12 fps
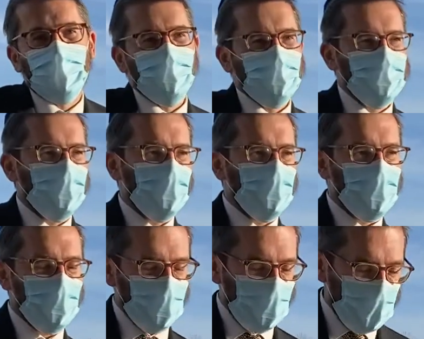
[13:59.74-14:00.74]
So,
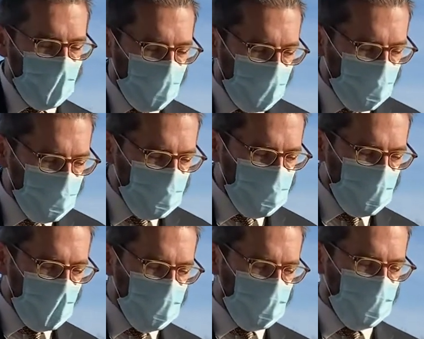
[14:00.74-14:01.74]
you know, that was his
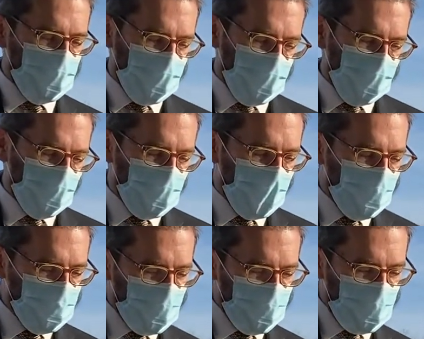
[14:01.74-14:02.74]
nature, you know, kind of
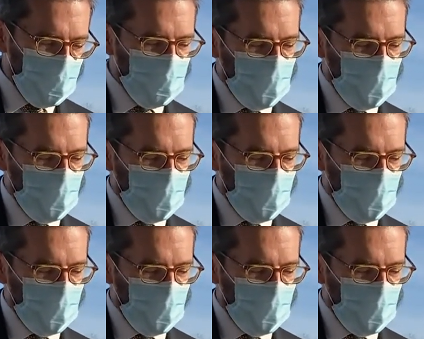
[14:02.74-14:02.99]
serious,